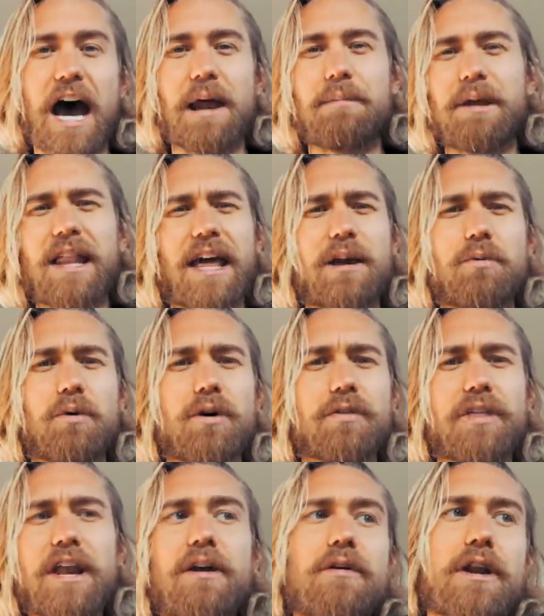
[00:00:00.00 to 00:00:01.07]
I'd be like,
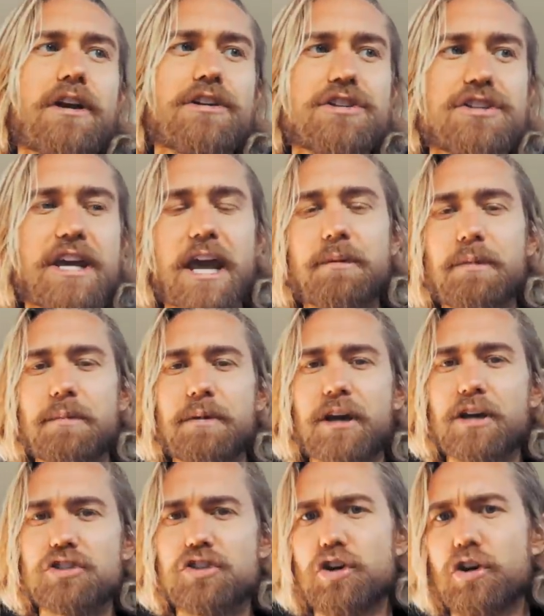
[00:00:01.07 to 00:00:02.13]
well, they don't understand me
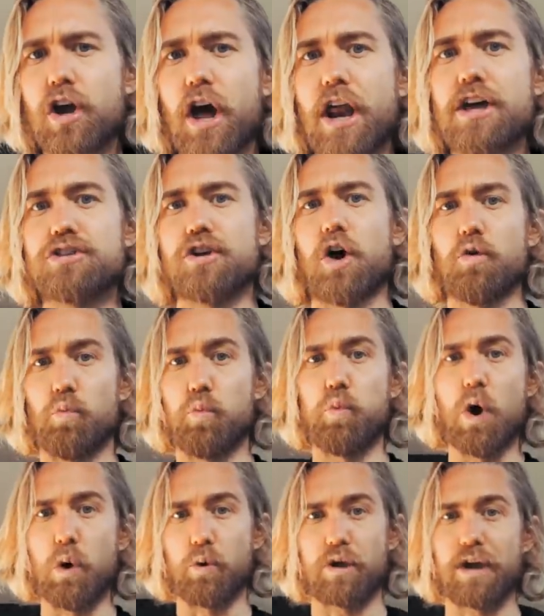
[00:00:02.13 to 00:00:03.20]
because they're not as
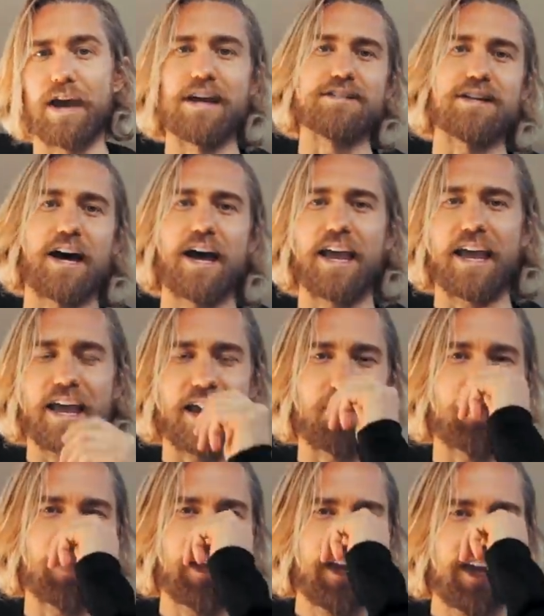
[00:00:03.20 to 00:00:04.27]
woke as I
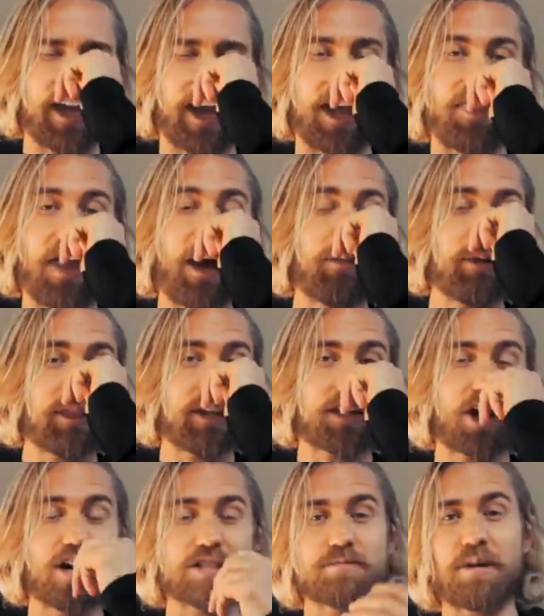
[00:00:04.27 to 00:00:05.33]
am. And that would then
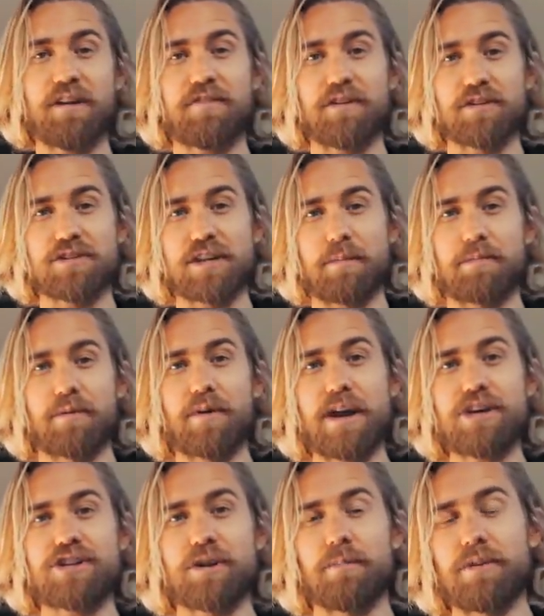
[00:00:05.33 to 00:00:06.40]
cause me to feel
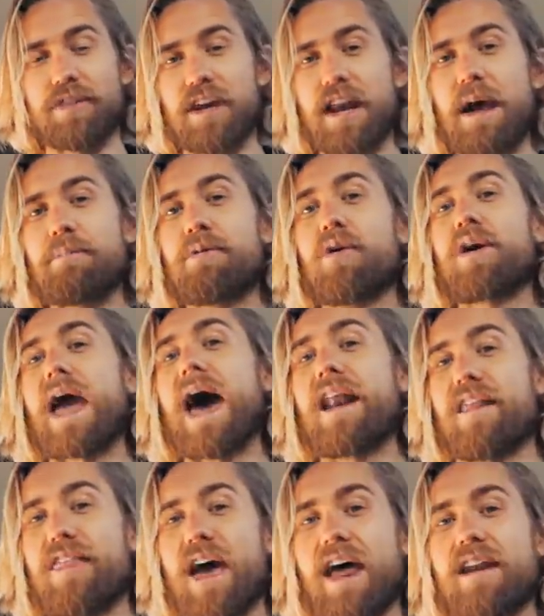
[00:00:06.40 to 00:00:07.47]
separation. But then I broke
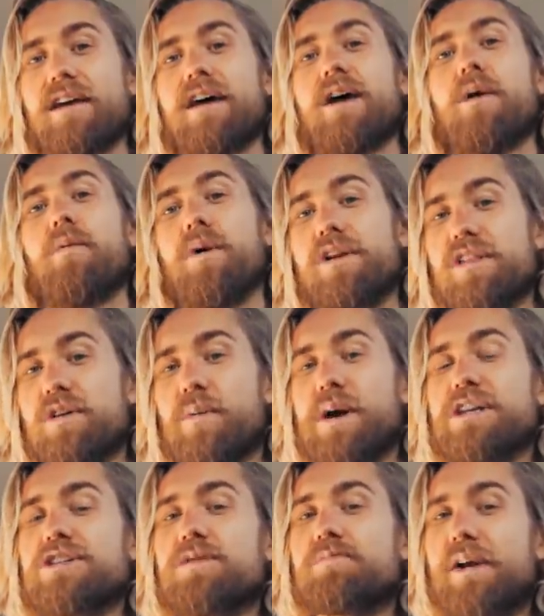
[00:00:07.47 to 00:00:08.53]
out of that. One of the
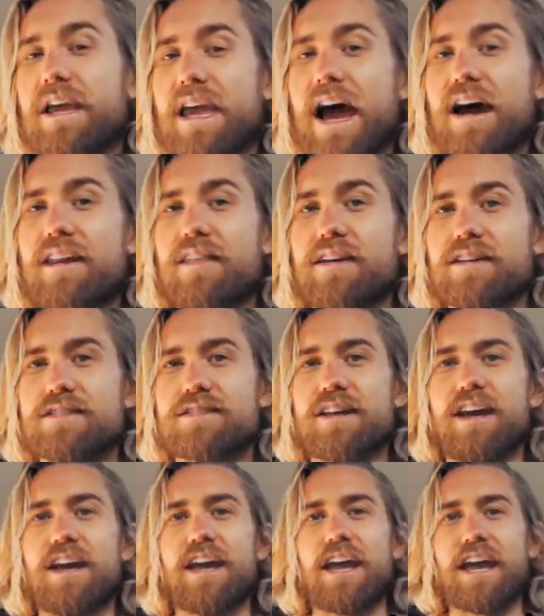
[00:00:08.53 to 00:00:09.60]
ways you break out of
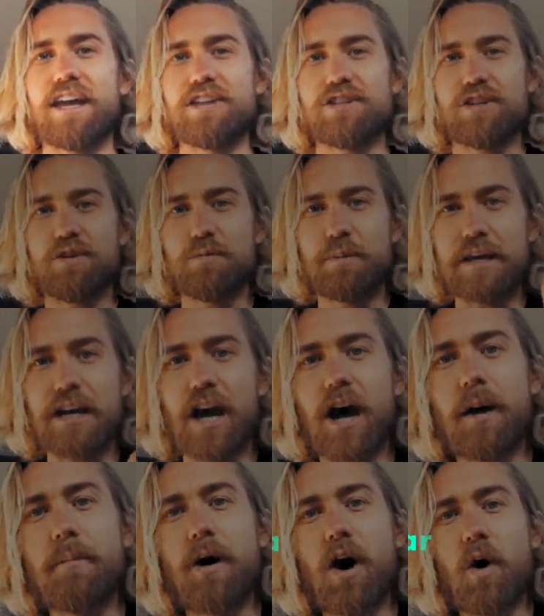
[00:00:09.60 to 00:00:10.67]
this is you
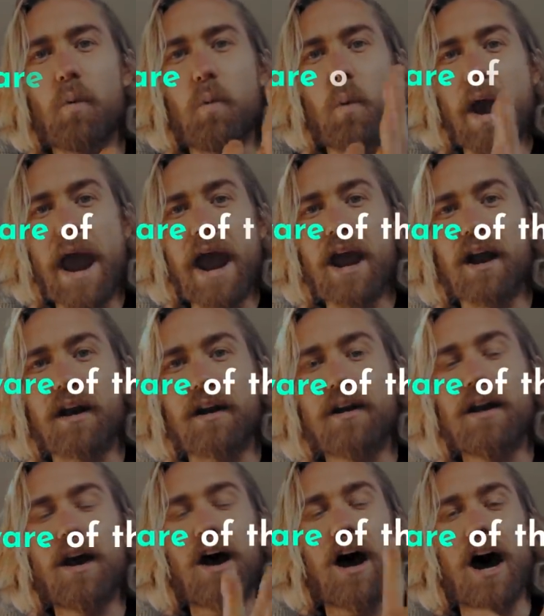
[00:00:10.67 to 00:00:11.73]
become
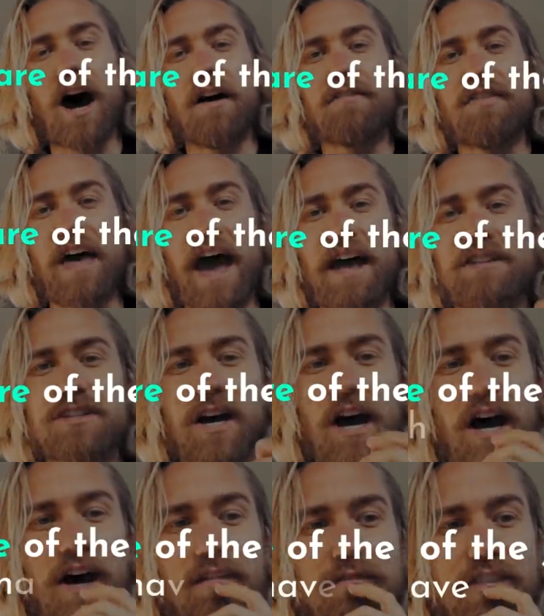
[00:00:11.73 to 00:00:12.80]
aware of that,
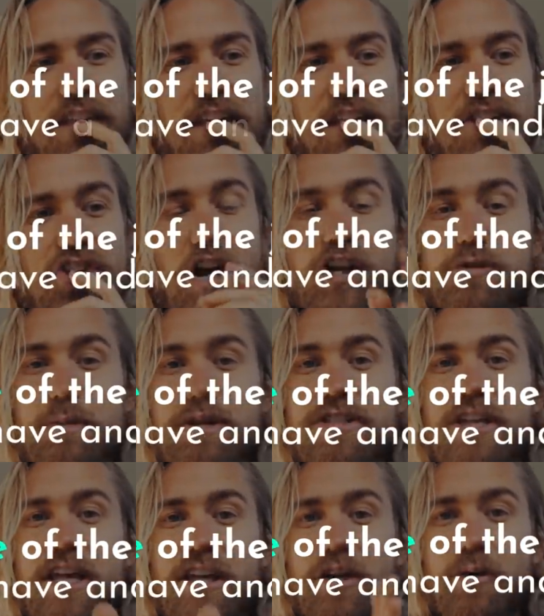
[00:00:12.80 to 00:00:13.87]
of the
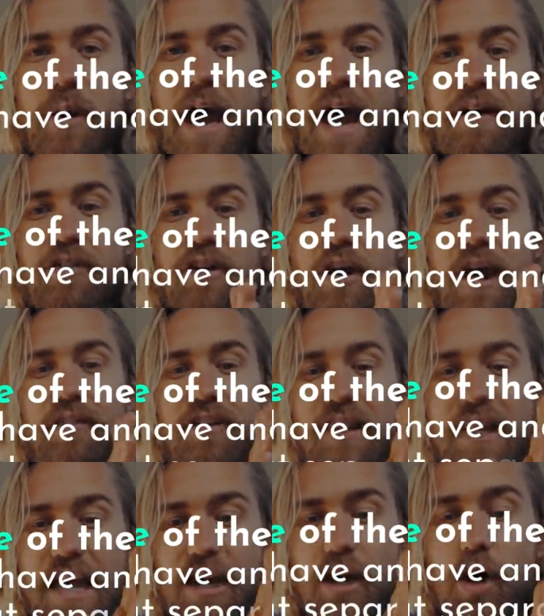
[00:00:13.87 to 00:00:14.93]
judgments that you have, and you have to
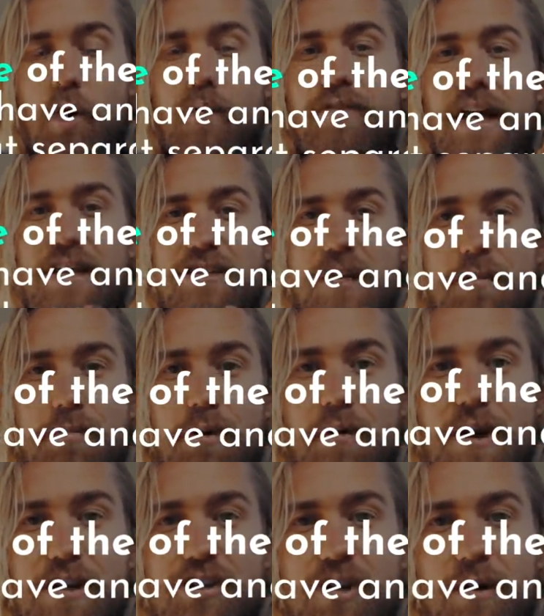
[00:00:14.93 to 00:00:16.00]
let go of that
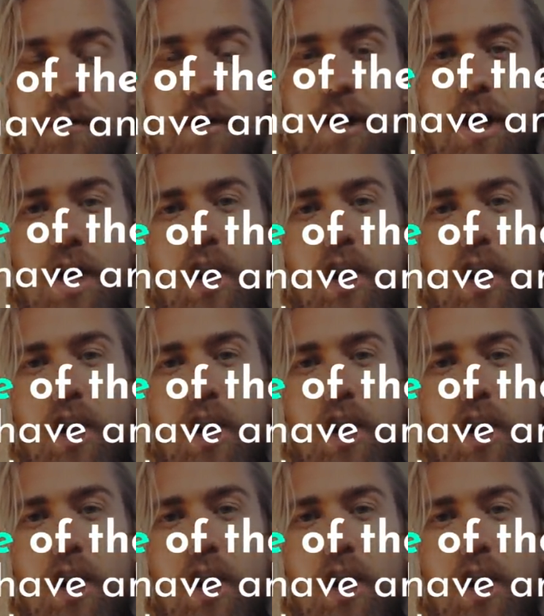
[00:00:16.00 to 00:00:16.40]
separation.